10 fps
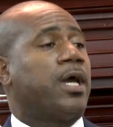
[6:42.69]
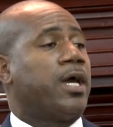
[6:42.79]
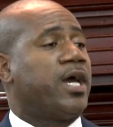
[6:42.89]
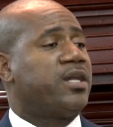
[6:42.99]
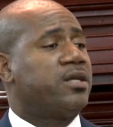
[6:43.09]

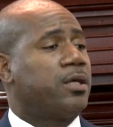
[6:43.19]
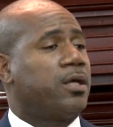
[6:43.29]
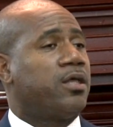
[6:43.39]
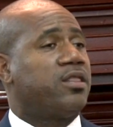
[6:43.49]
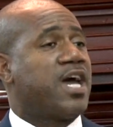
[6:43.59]
and
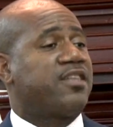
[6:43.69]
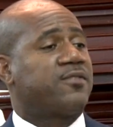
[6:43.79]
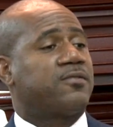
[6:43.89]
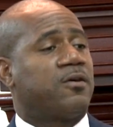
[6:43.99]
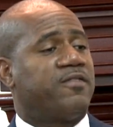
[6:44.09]

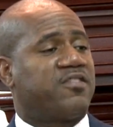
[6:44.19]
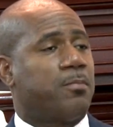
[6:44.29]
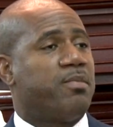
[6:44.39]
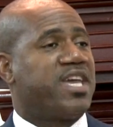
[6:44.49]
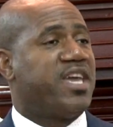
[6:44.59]
that service
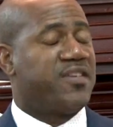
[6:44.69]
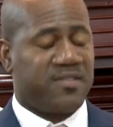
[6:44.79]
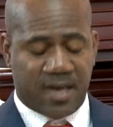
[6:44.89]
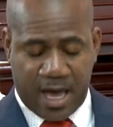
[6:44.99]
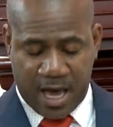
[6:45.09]

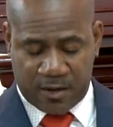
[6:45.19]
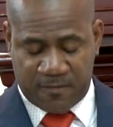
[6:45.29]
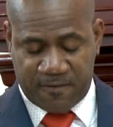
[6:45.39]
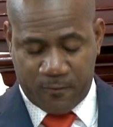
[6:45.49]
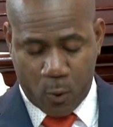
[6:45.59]
begins at
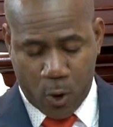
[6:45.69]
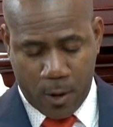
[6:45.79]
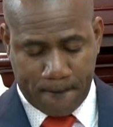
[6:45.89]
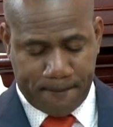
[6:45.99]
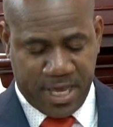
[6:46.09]

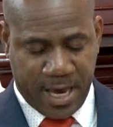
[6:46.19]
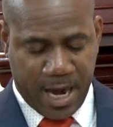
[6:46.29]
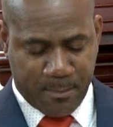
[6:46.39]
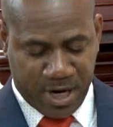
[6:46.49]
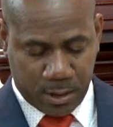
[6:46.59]
4
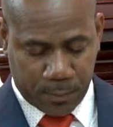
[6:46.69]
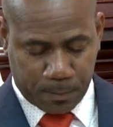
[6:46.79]
p.m.